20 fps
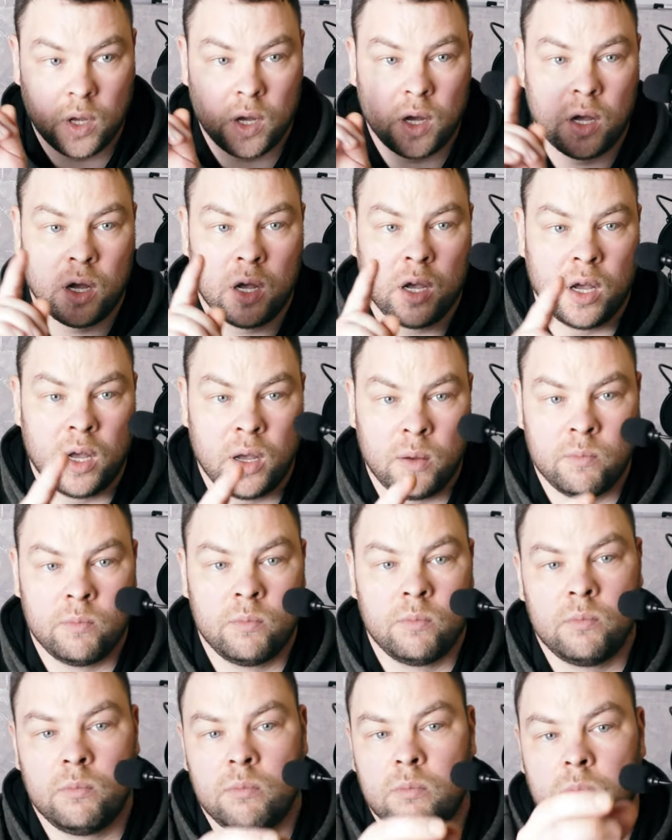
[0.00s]

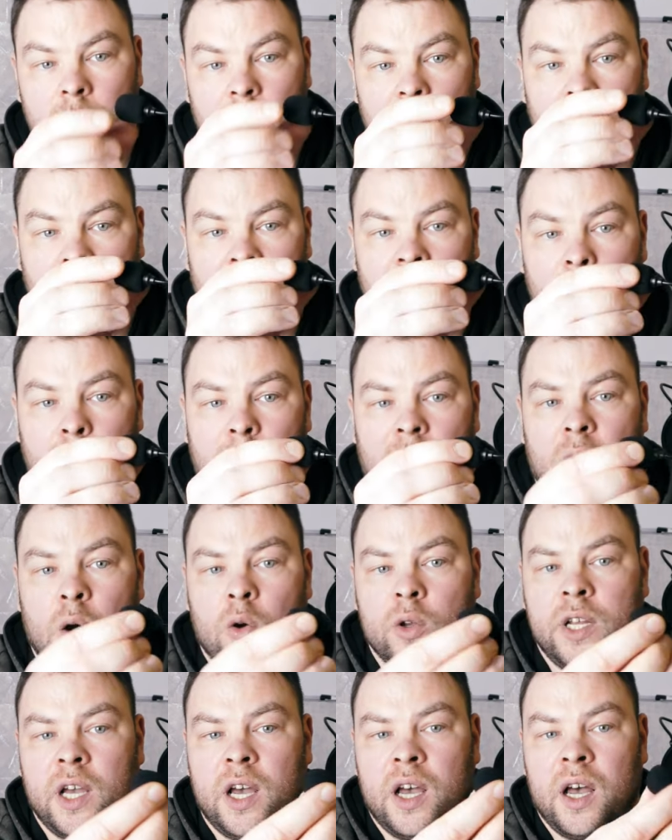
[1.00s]

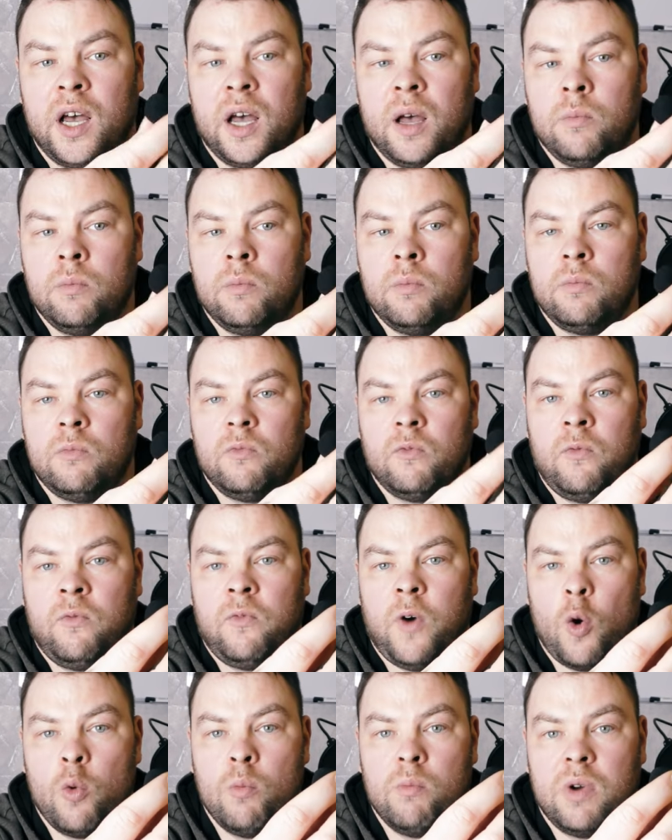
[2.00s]
about a
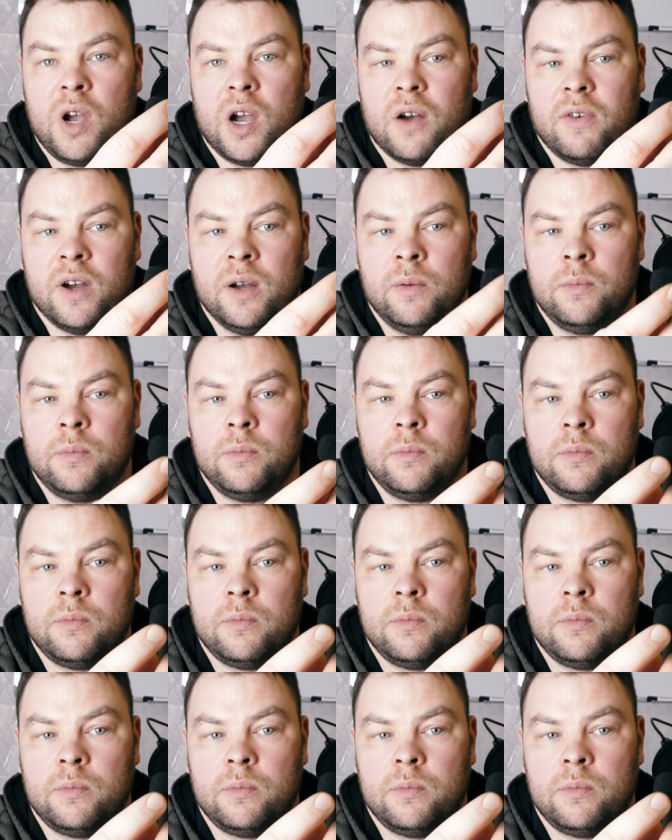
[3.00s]
foam cover.